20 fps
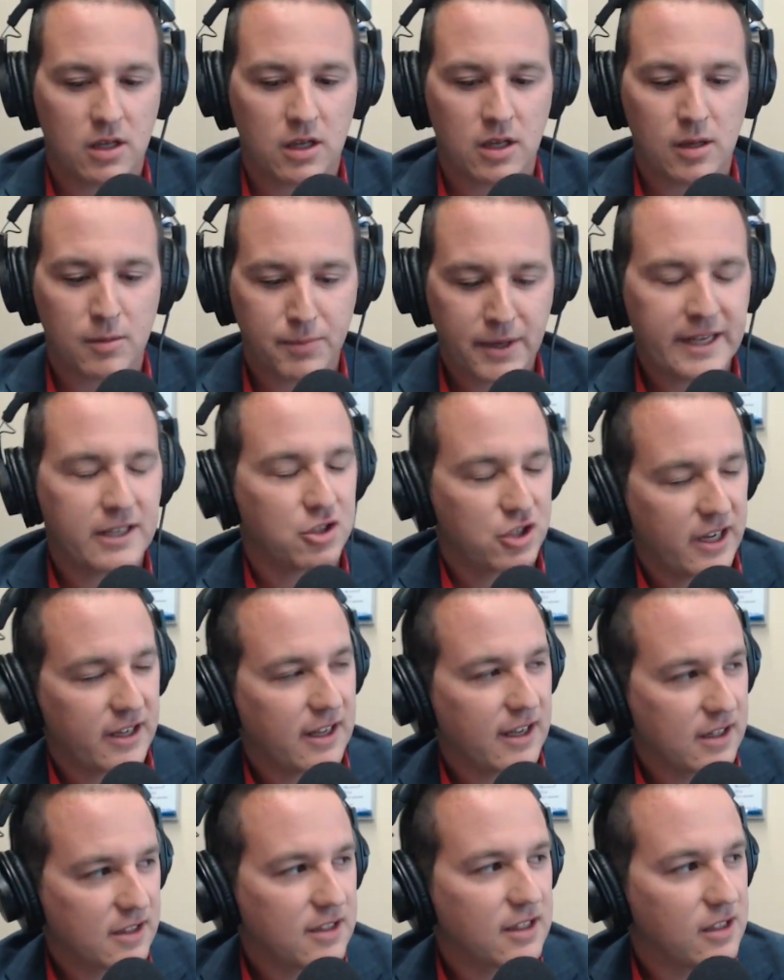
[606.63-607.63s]
a paycheck
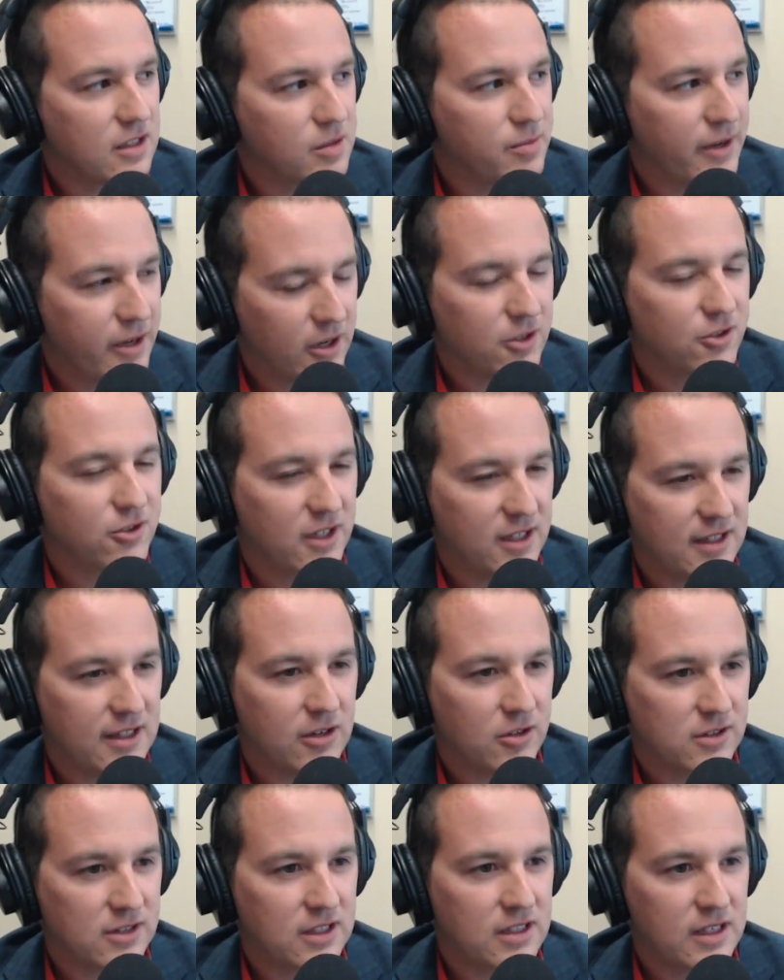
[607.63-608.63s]
at TD Ameritrade that I
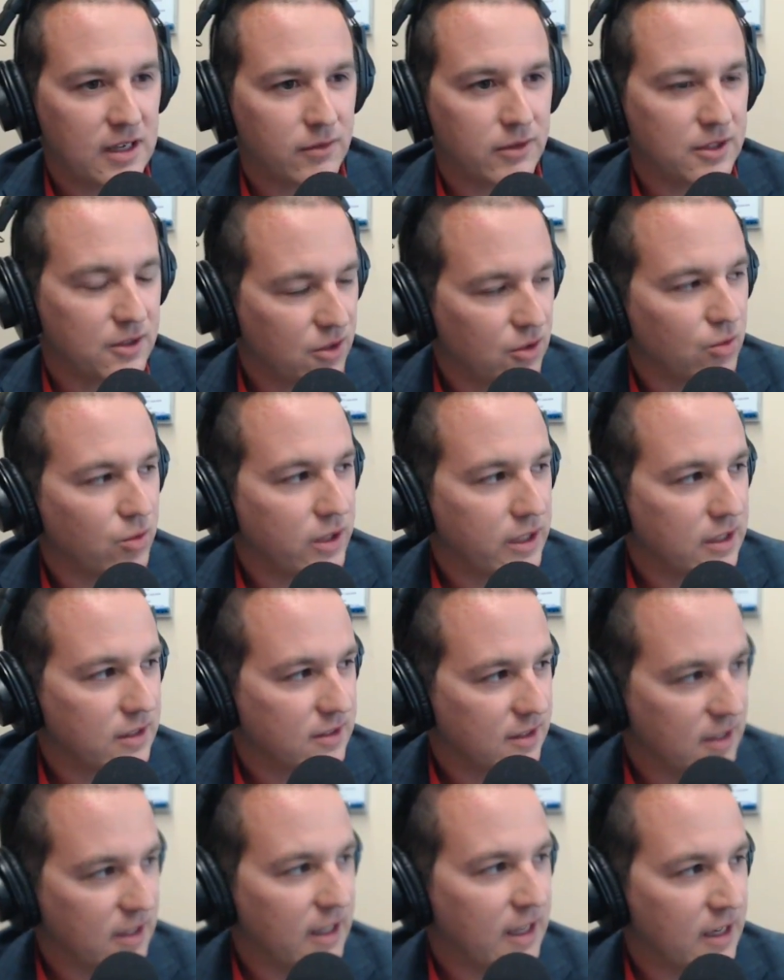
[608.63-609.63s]
was getting every 2
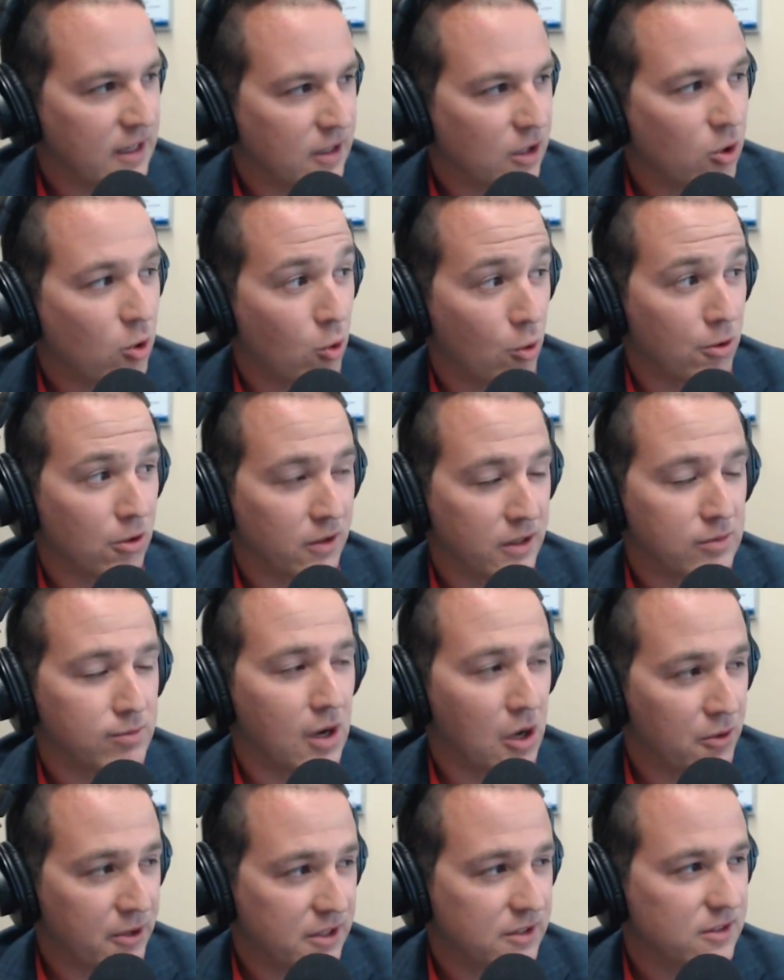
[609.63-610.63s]
weeks and a quarterly
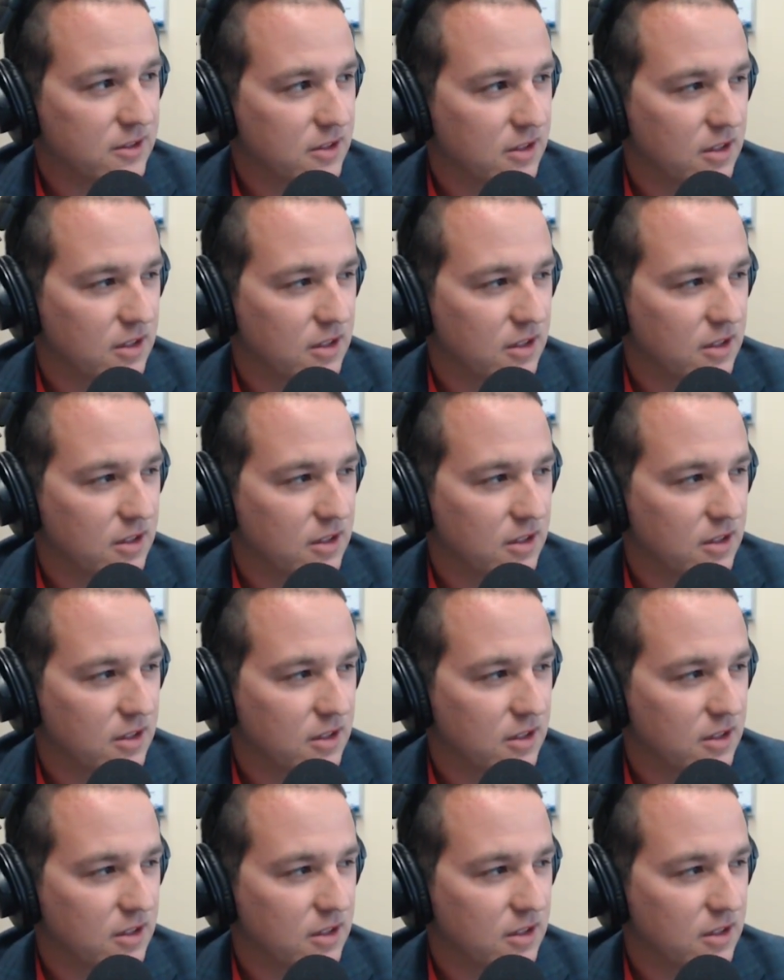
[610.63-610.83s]
bonus.